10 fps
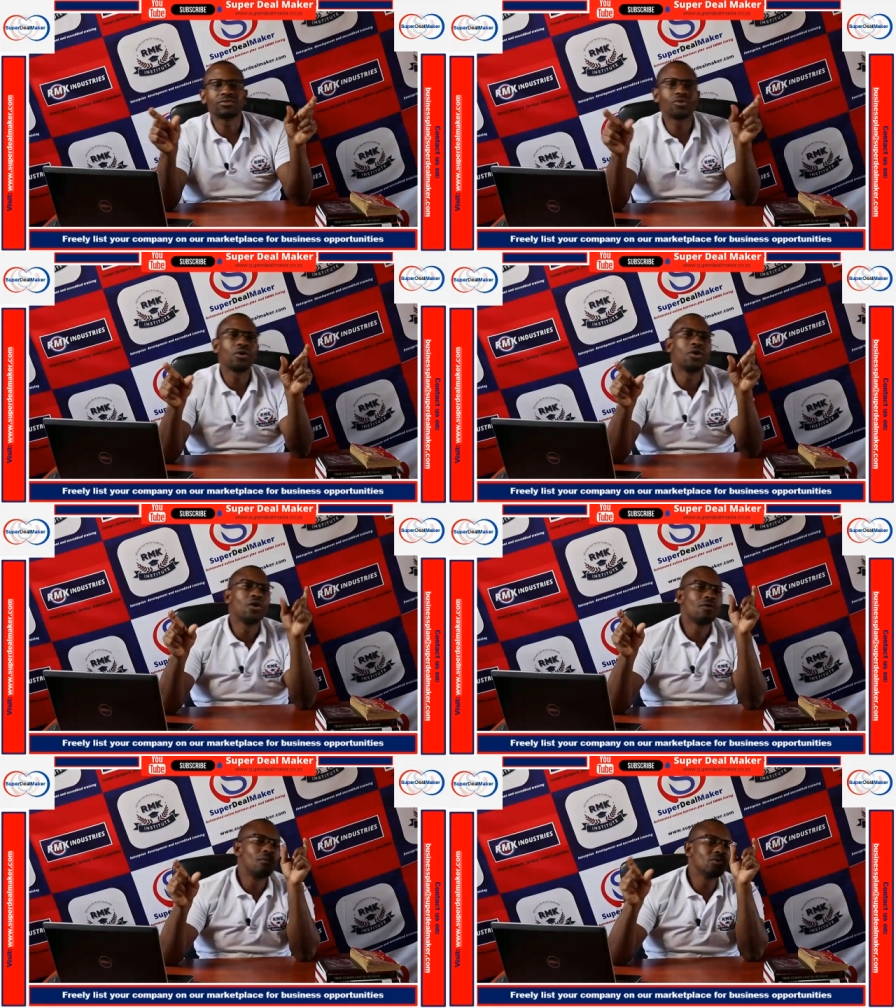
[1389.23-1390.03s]
So
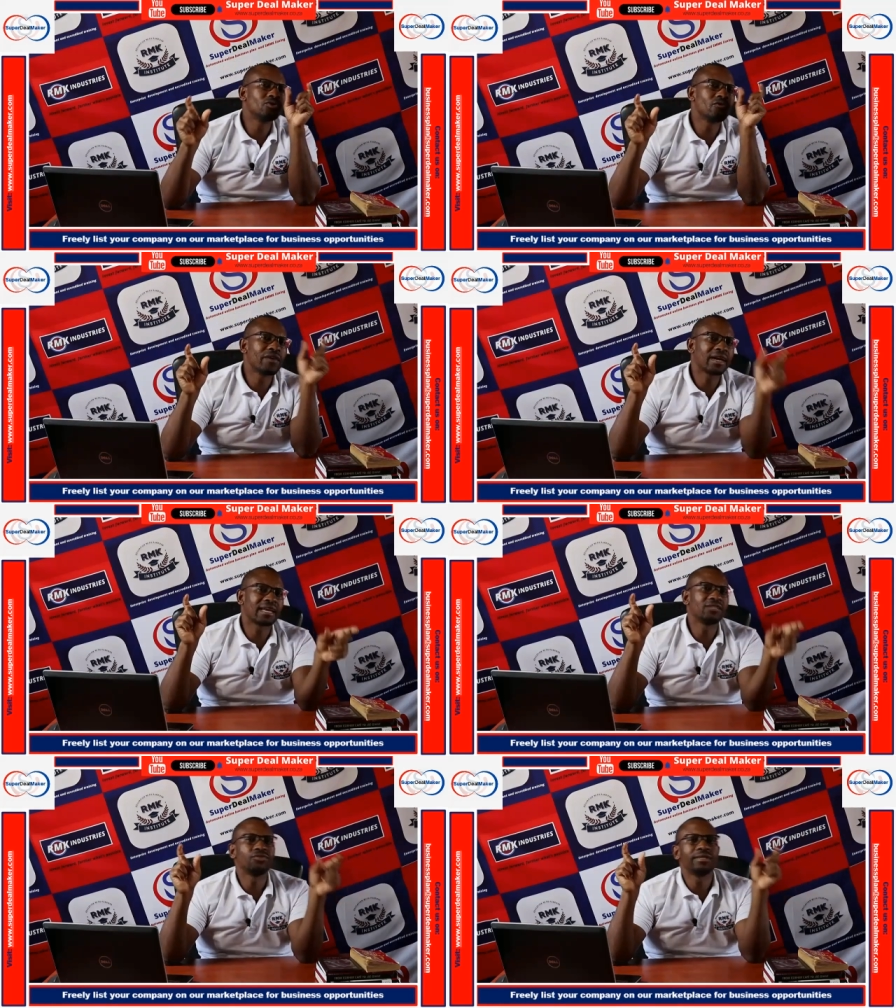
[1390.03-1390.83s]
most of the
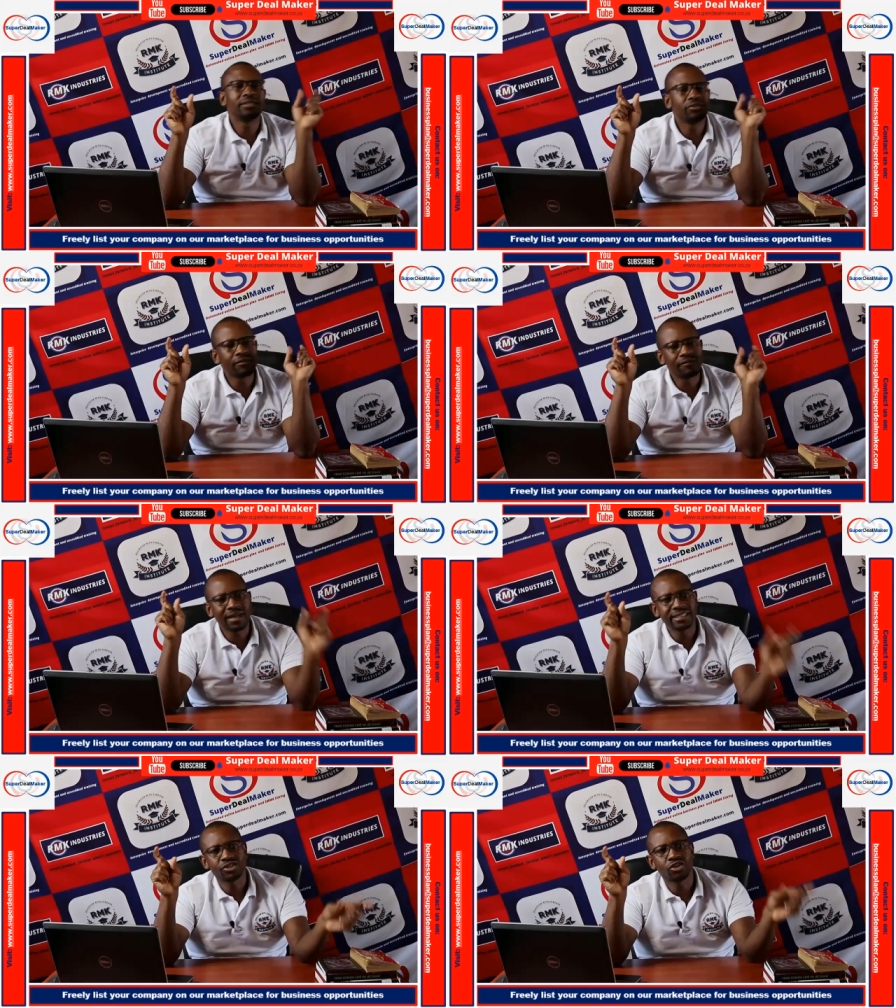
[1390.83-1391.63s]
graduates didn't
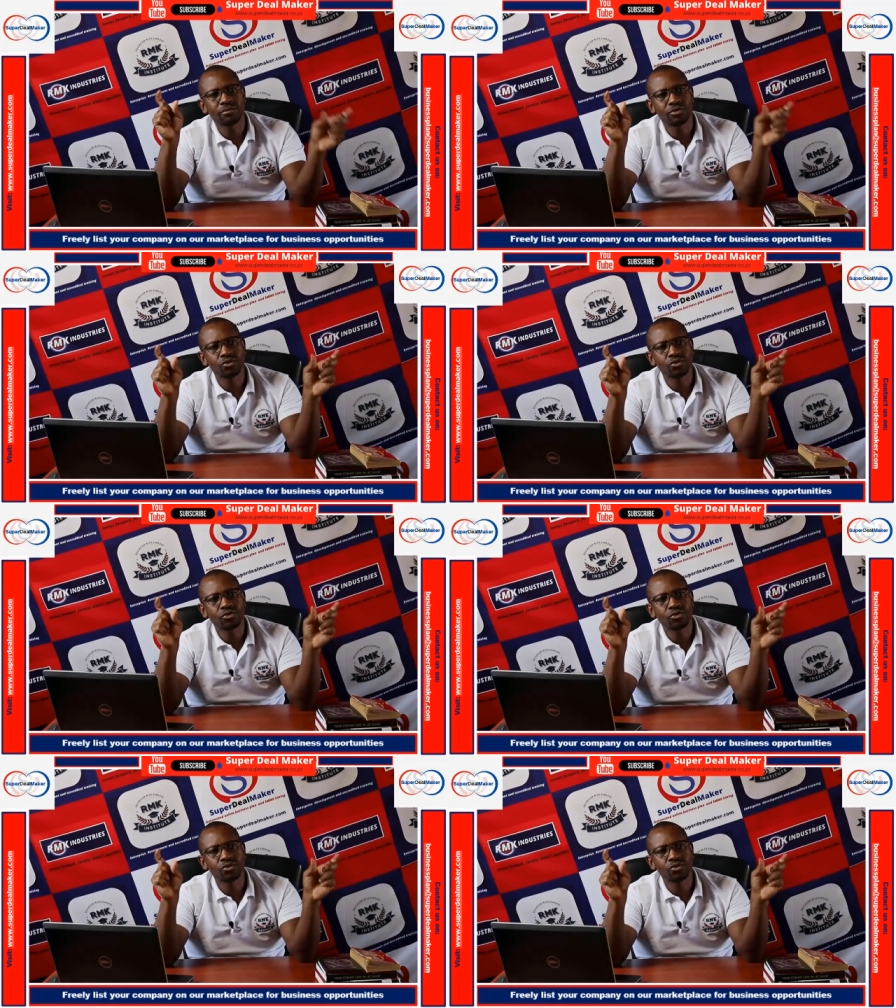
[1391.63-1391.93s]
find jobs.